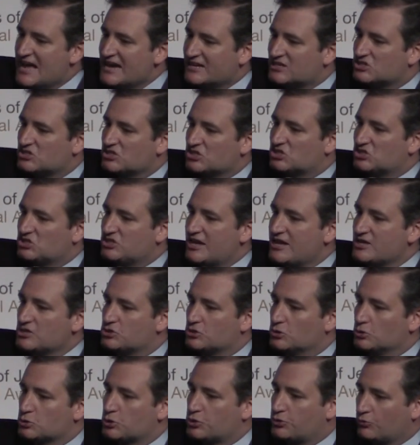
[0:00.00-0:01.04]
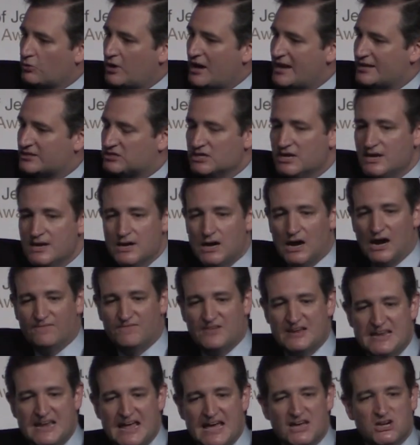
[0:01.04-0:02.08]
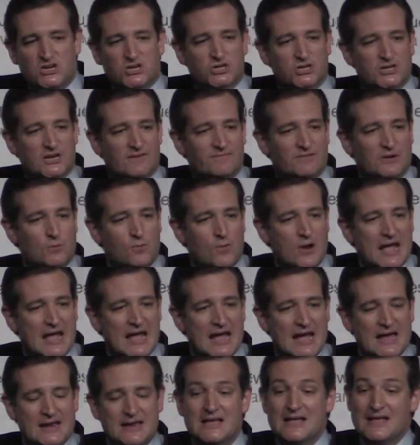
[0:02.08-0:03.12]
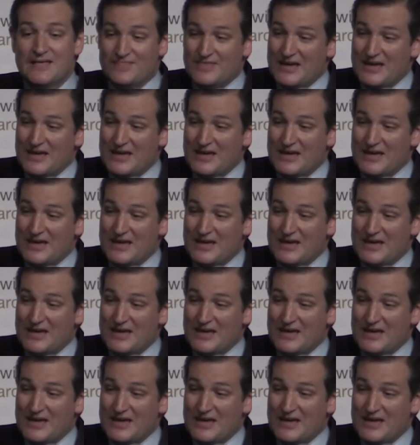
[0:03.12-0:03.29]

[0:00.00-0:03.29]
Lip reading: existential threat of a nation of Iran